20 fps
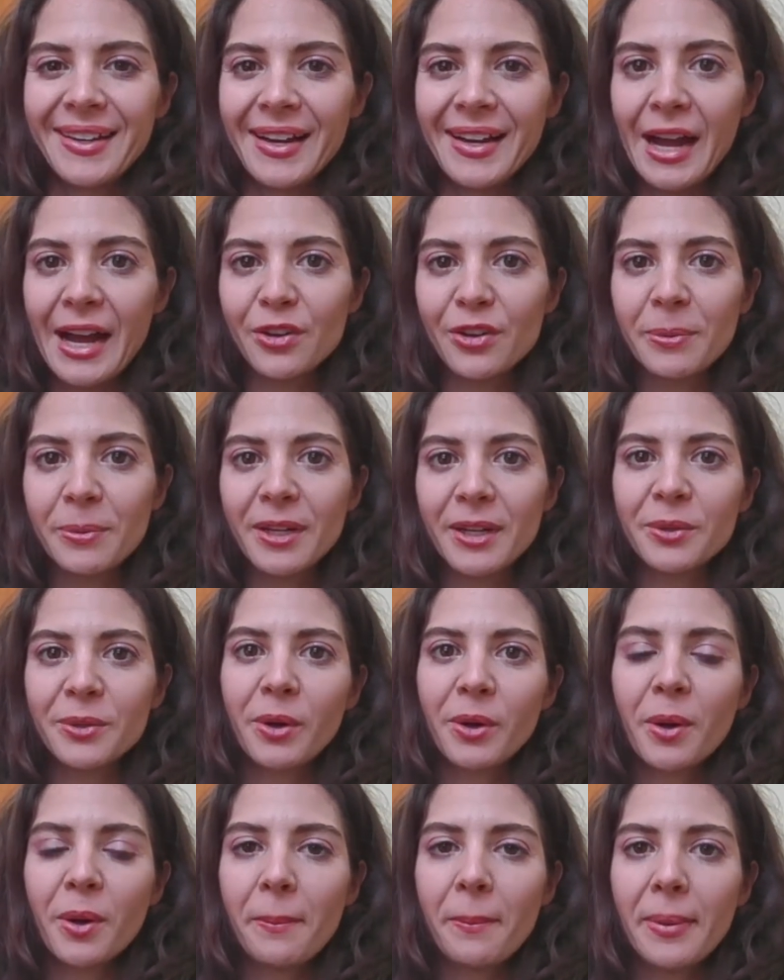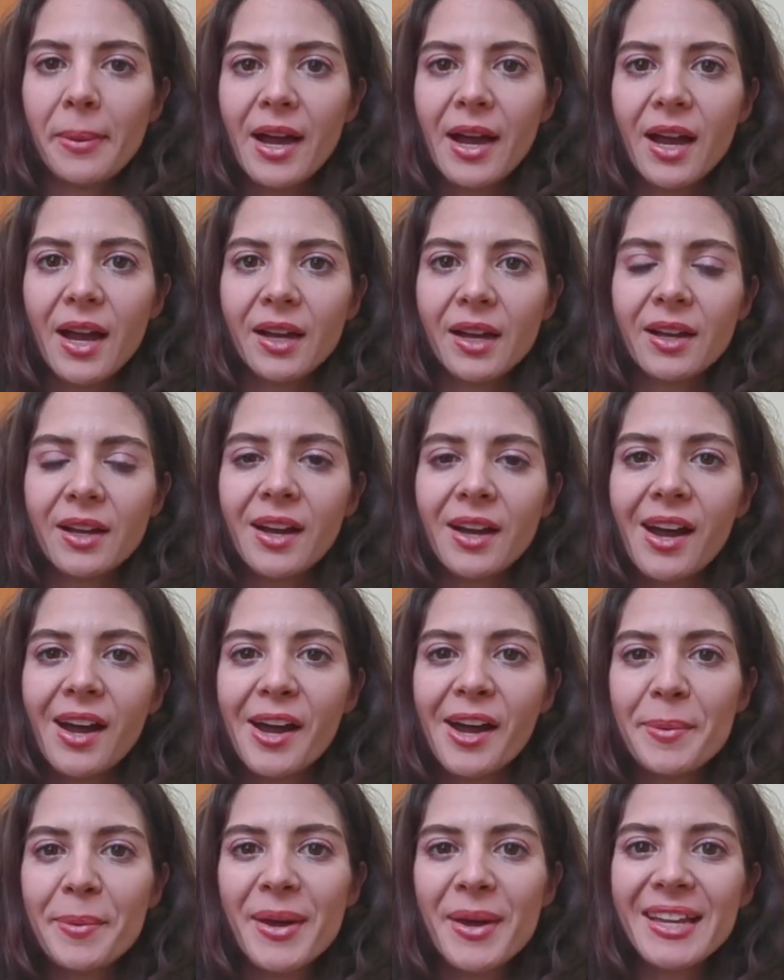Hi, everybody. Welcome back.
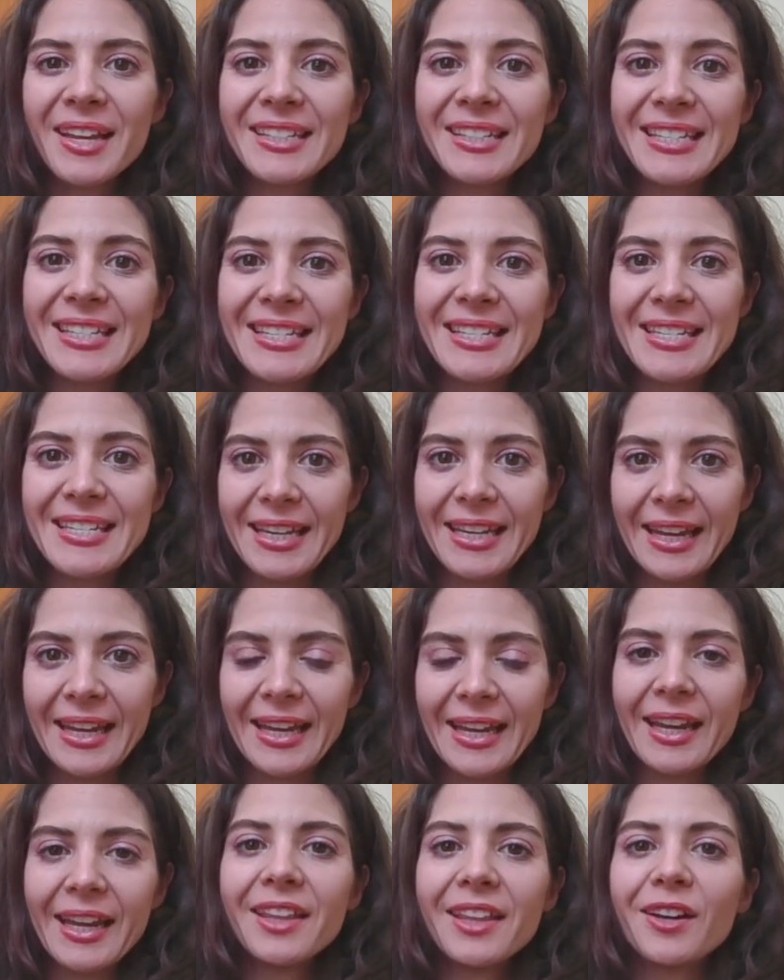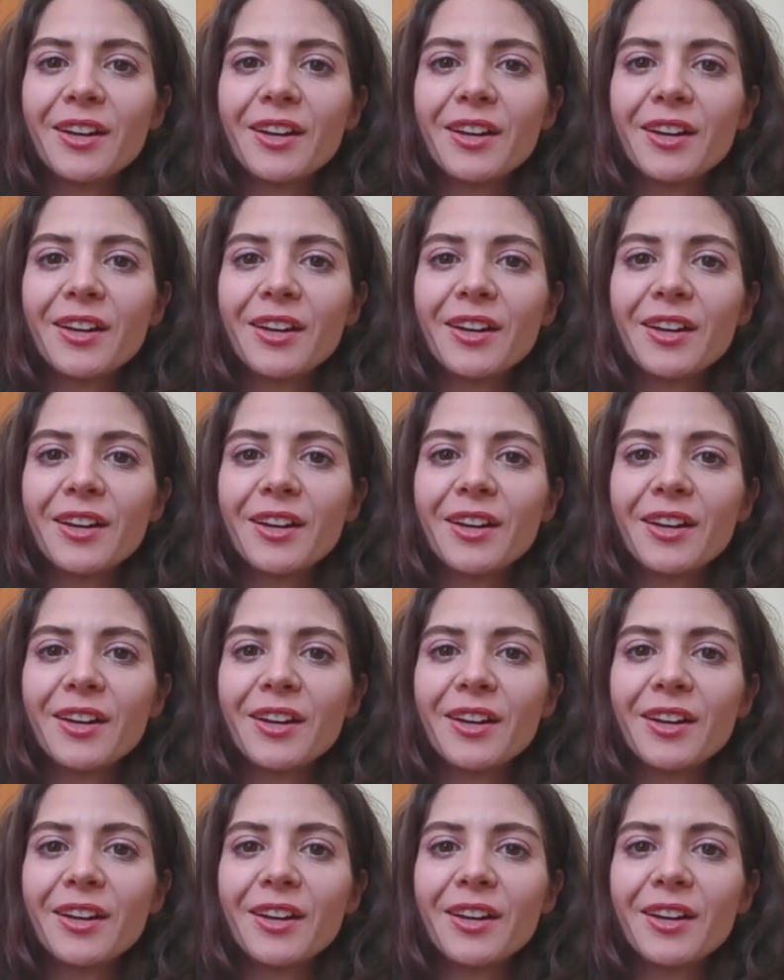Today,